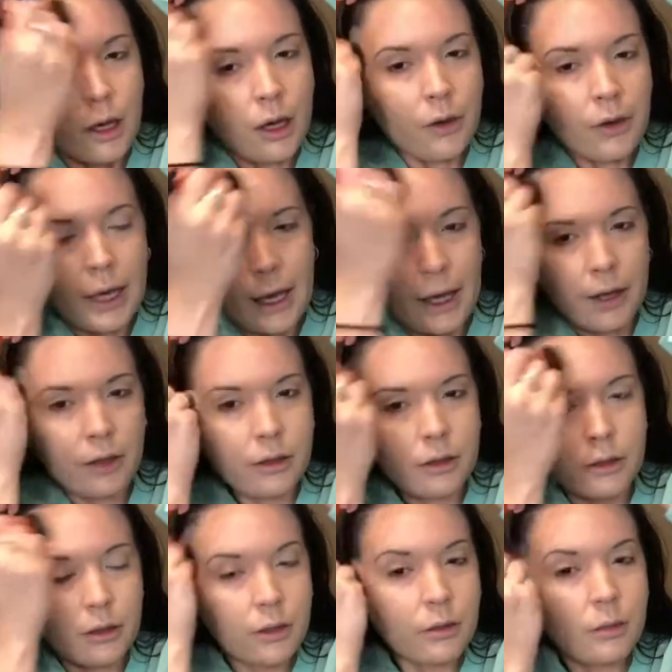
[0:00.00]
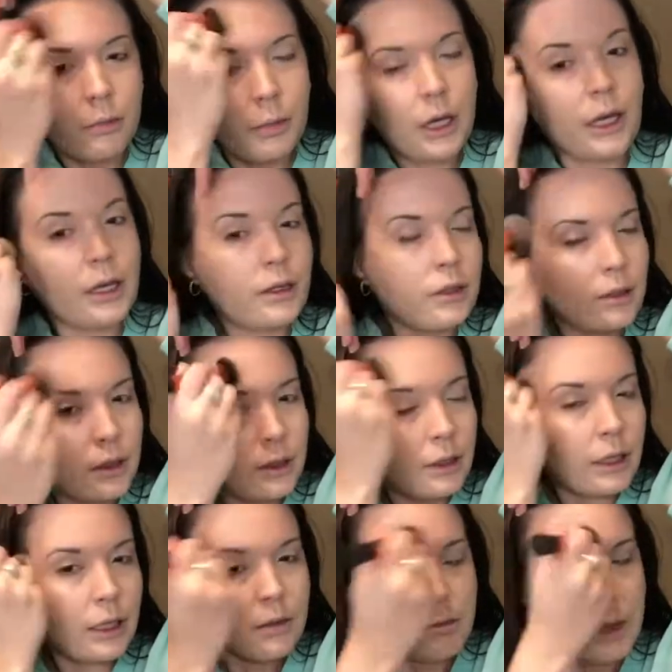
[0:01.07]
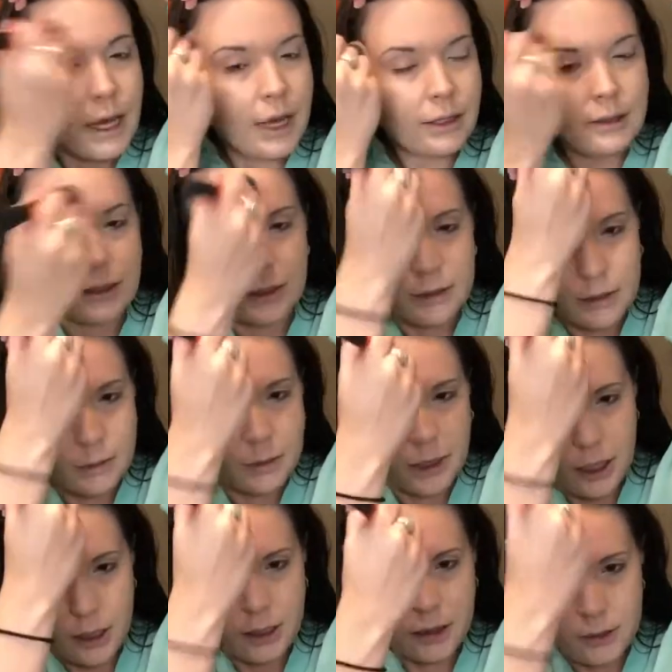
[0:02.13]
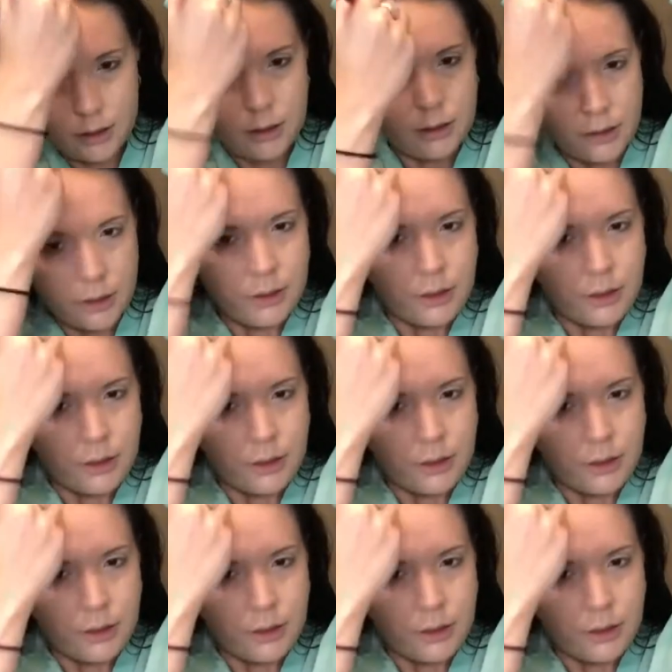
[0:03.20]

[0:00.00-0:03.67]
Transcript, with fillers: Okay, but getting back to these products.